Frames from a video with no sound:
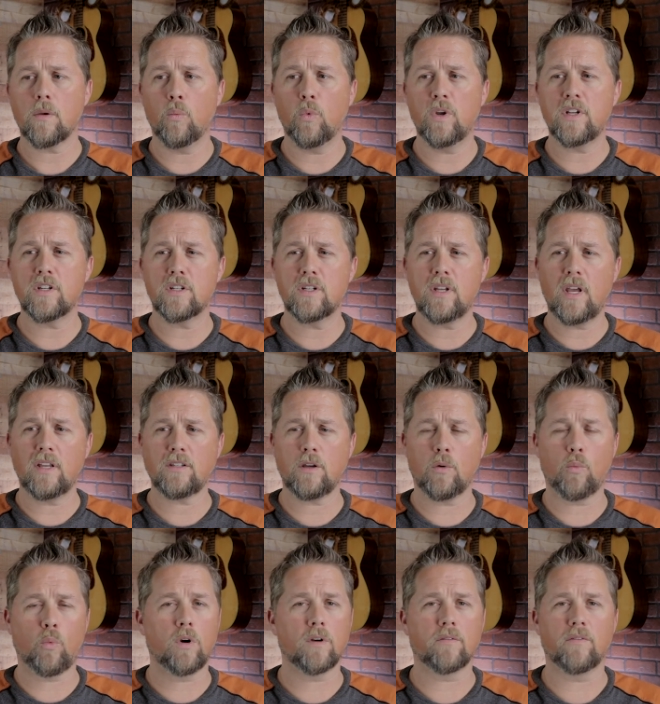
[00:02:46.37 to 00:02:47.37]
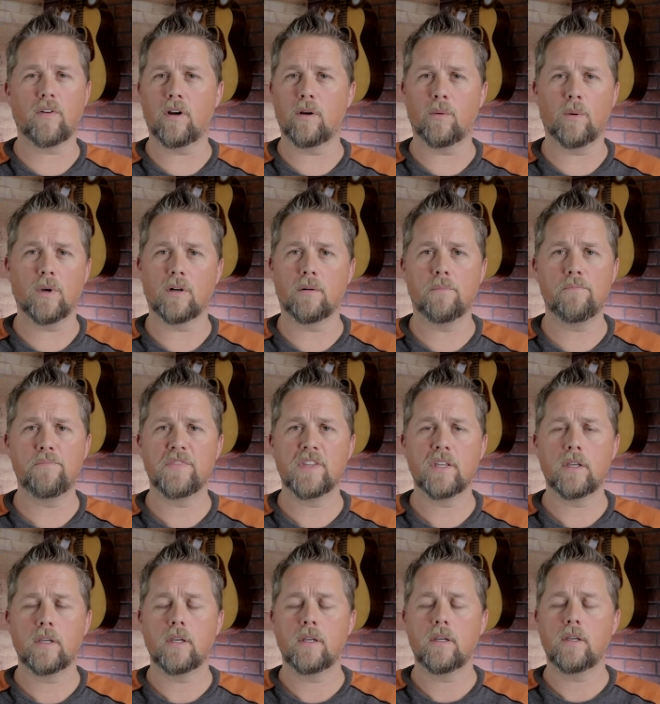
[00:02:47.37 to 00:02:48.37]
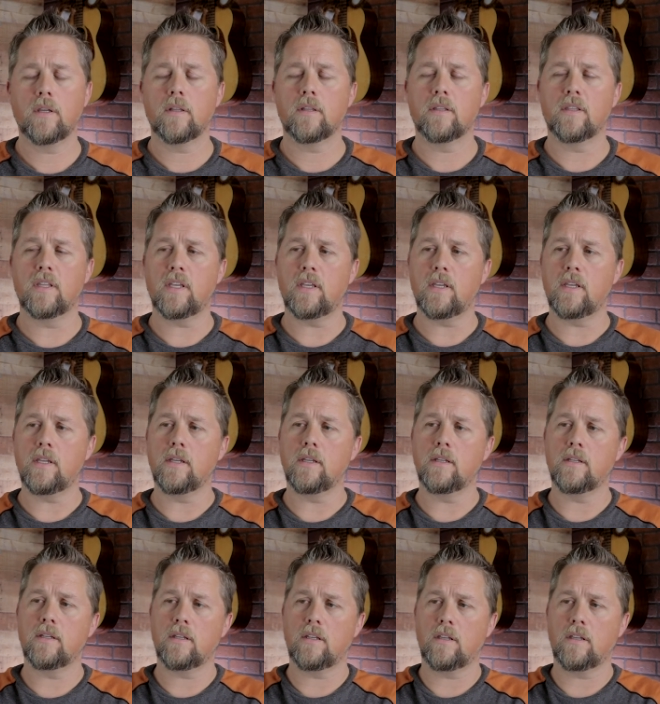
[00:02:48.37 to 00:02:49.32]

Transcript: which doesn't work very well. The